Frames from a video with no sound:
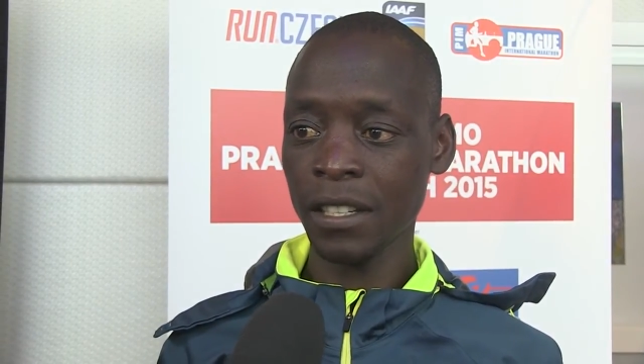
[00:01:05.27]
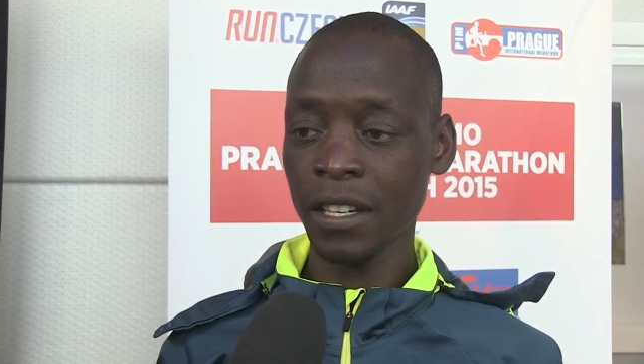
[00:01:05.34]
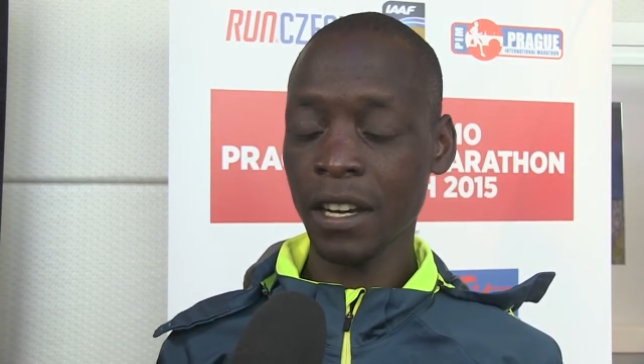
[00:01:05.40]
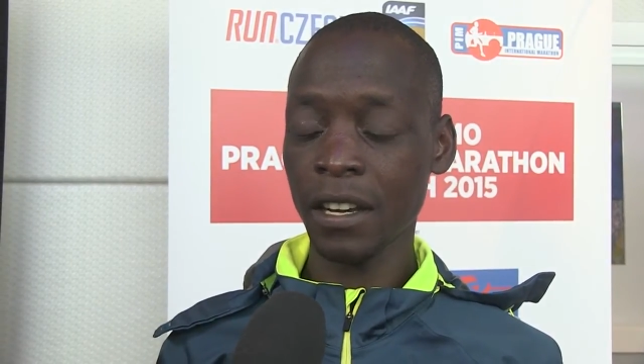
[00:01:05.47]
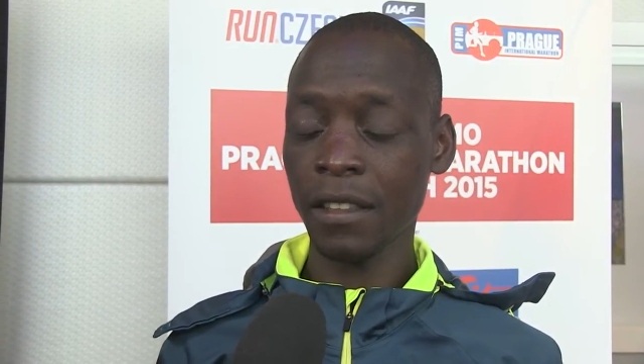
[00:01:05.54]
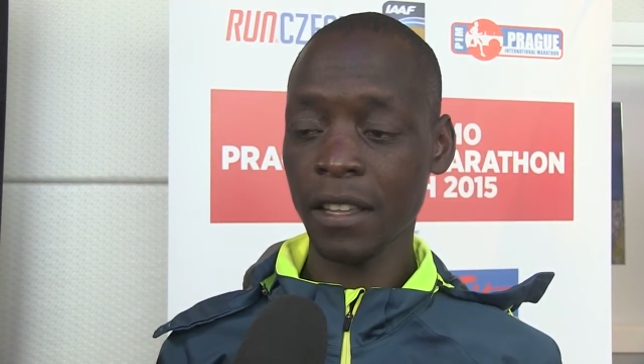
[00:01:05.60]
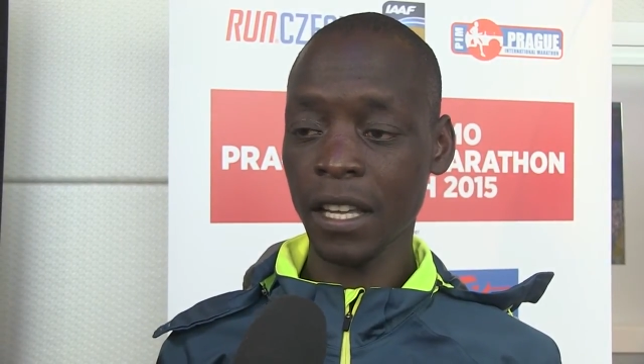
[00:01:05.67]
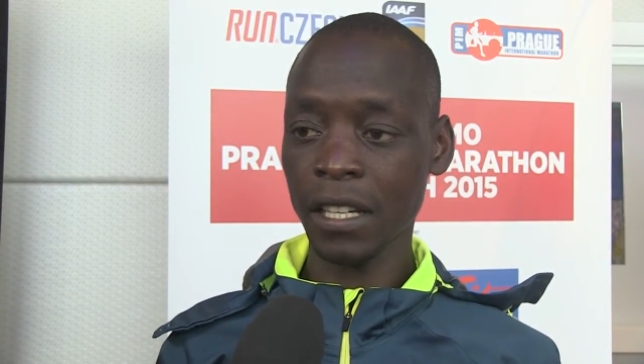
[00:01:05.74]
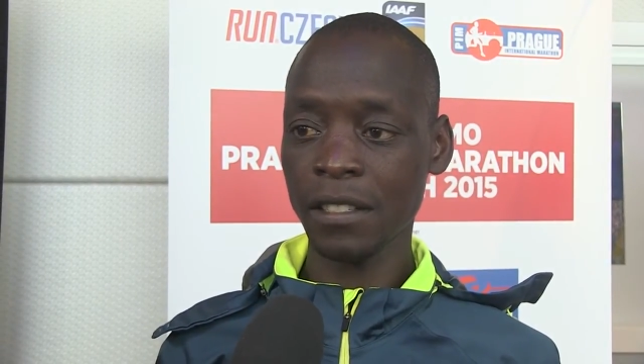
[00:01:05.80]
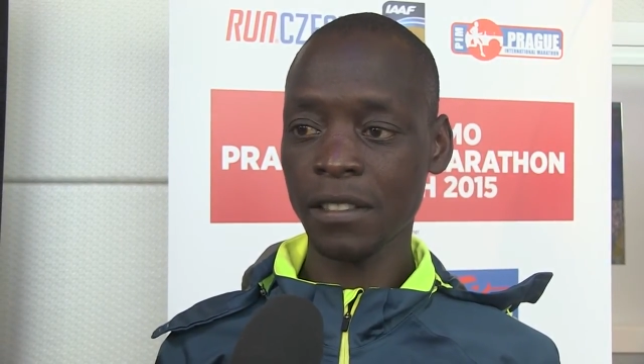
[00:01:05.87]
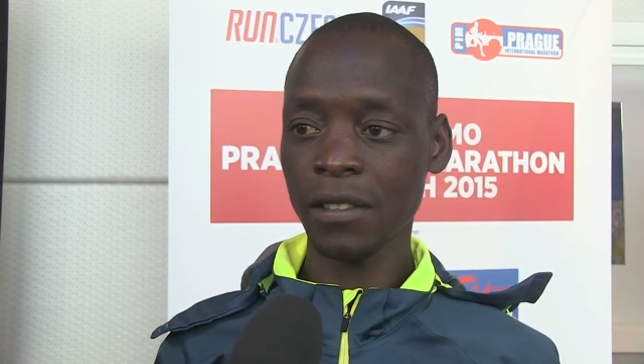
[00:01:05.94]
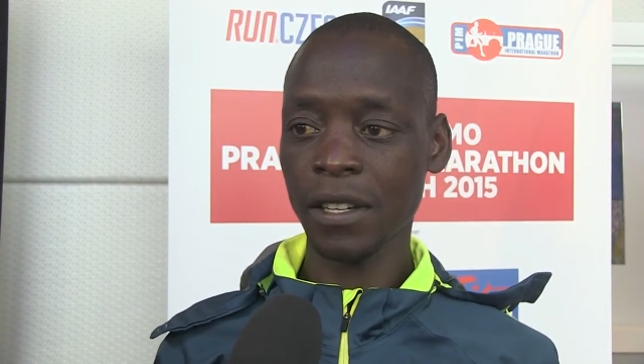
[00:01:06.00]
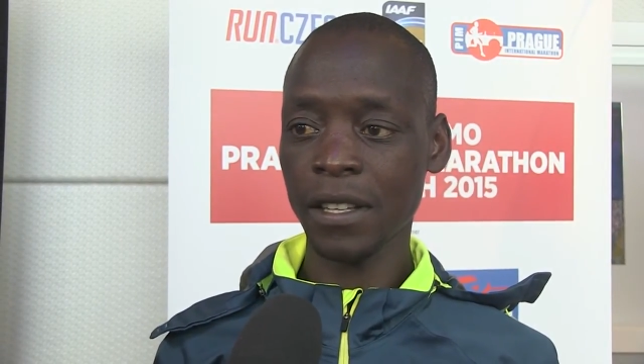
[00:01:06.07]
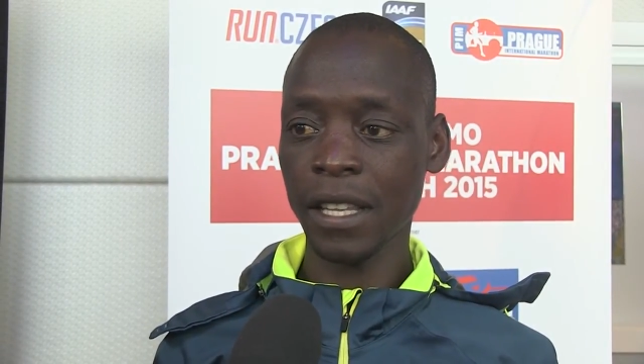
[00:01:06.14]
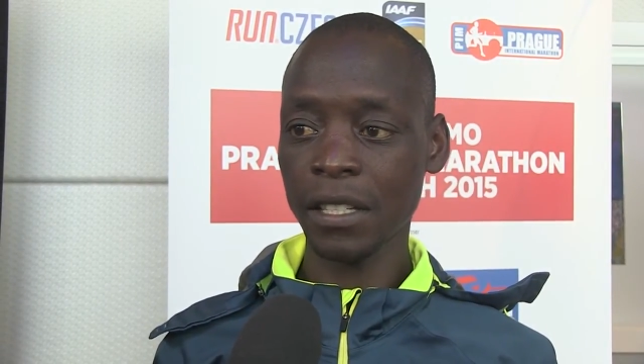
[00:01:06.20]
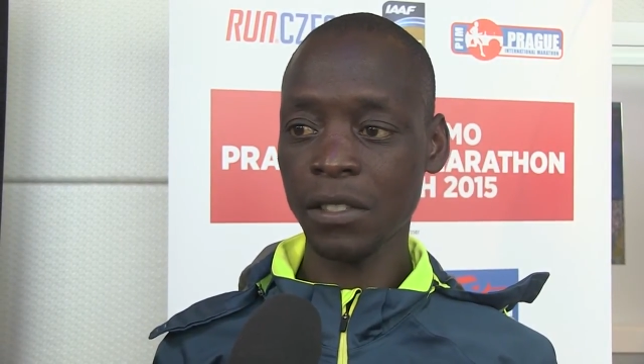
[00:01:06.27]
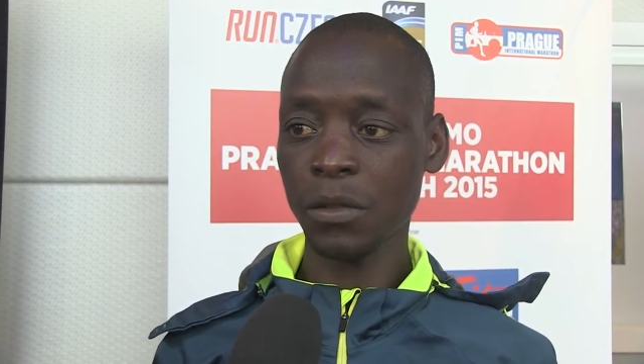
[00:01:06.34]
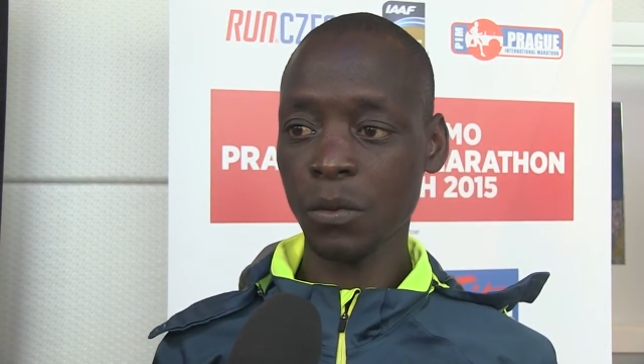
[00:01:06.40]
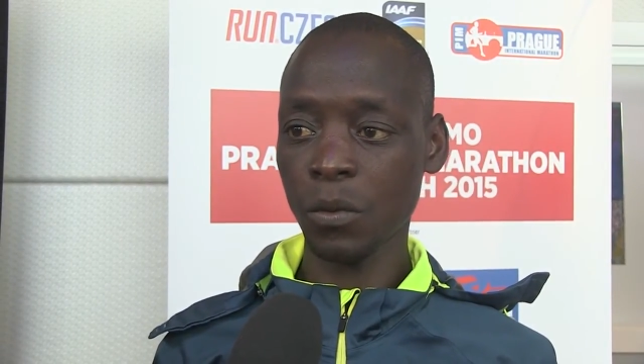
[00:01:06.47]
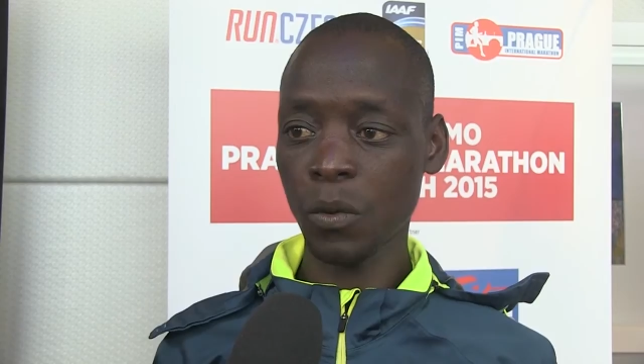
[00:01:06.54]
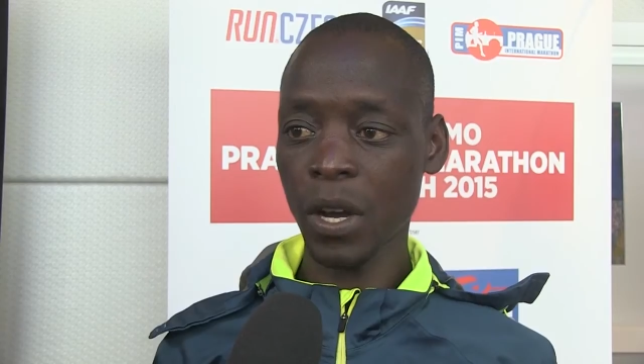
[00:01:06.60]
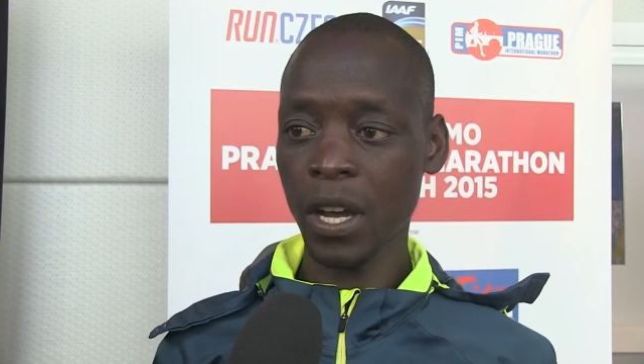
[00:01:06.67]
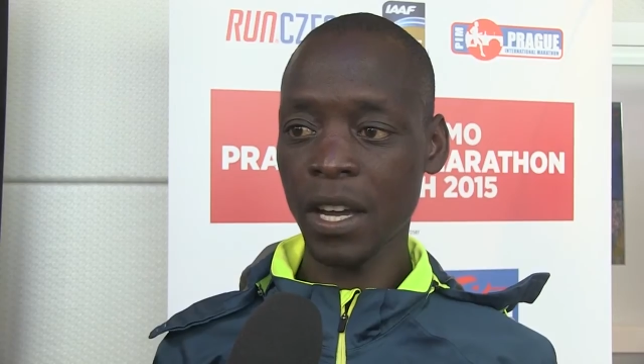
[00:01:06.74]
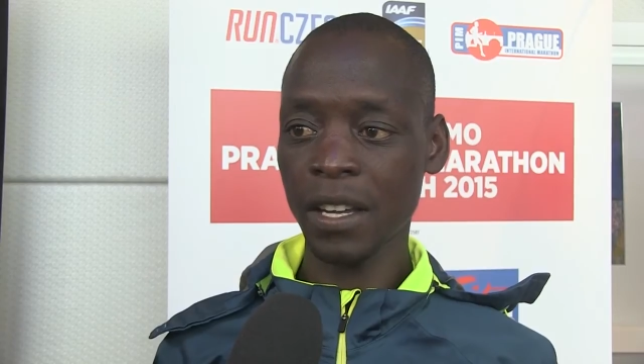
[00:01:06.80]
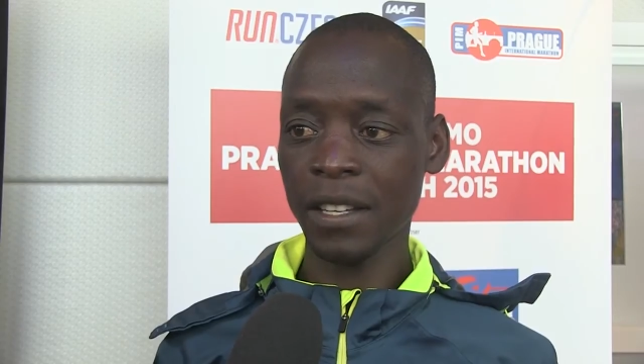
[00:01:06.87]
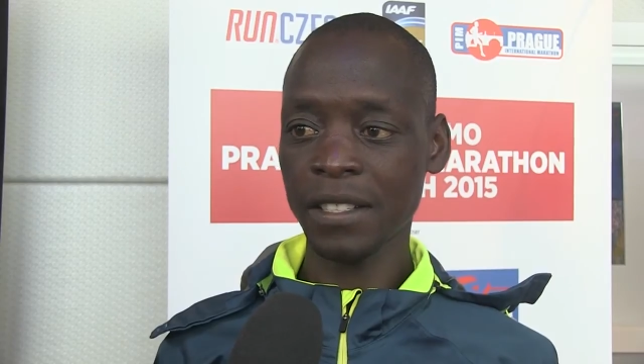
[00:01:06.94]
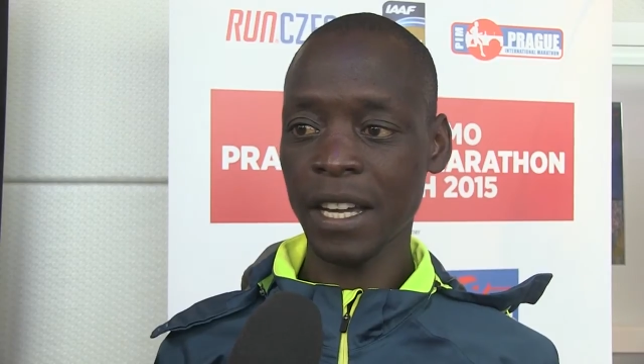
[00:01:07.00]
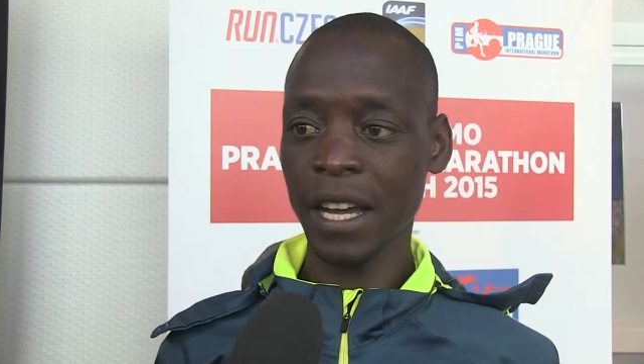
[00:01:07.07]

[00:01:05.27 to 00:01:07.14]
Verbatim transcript: and that's that's what